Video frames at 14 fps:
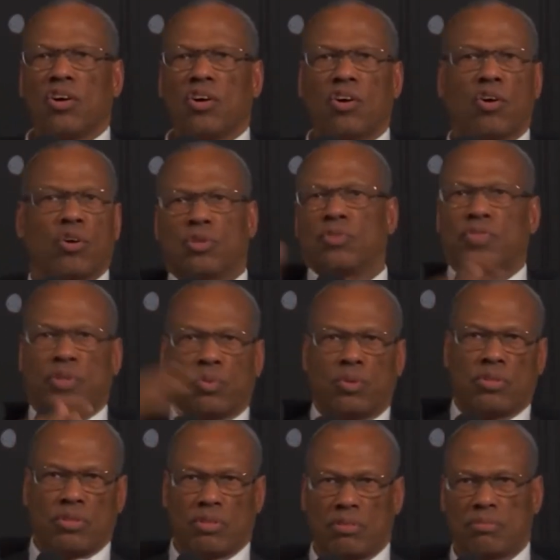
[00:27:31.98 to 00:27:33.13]
all over the
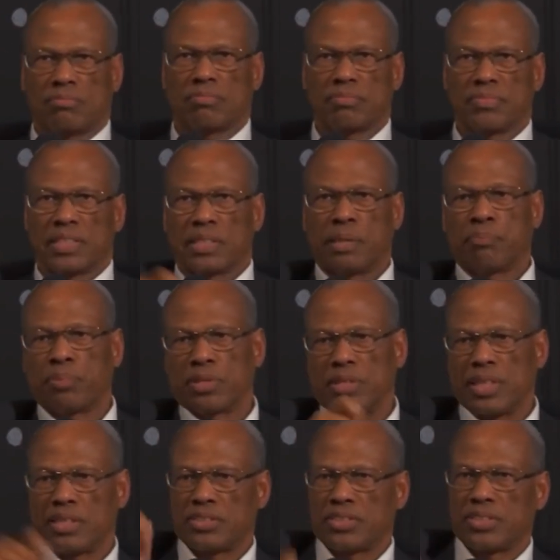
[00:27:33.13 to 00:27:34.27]
world. They put
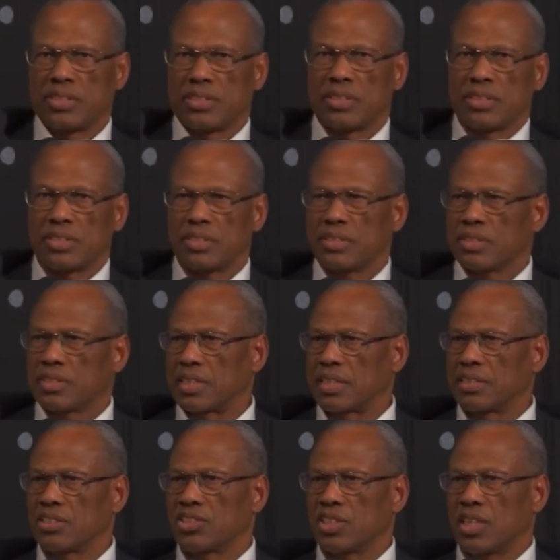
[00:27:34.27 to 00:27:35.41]
their
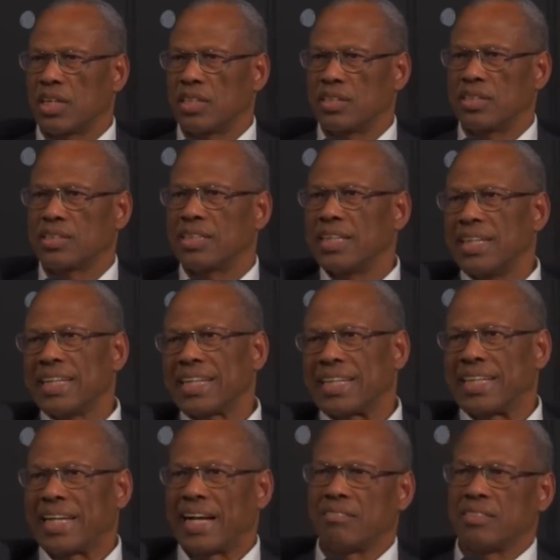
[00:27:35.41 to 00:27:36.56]
signature on it,
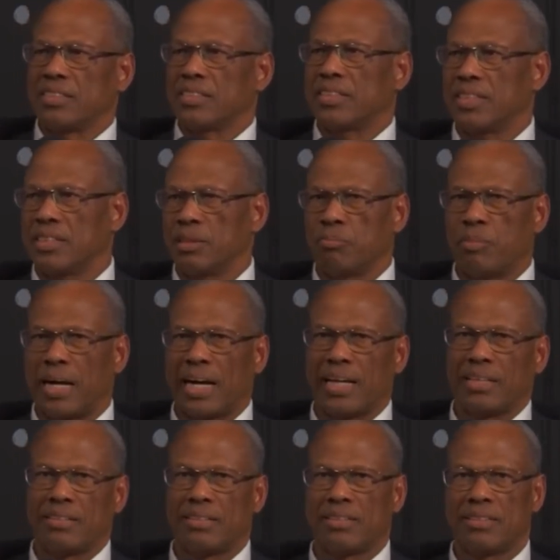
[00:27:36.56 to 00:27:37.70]
guarantee the
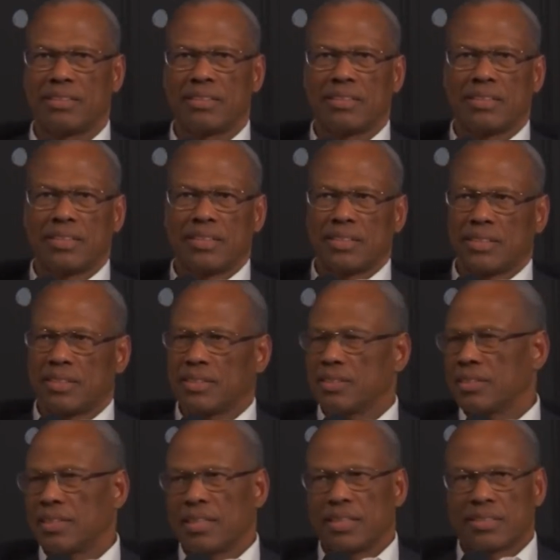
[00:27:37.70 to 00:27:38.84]
buyer
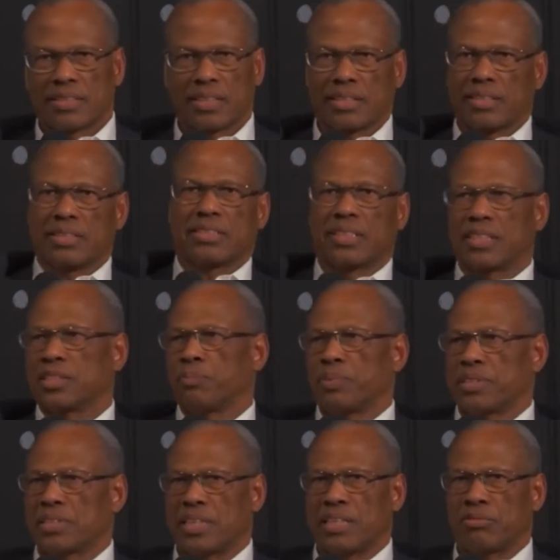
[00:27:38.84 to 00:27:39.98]
such and such a
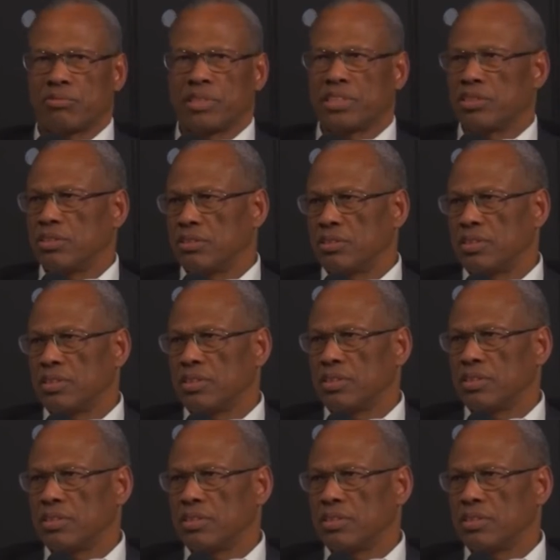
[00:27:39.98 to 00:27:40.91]
percent return,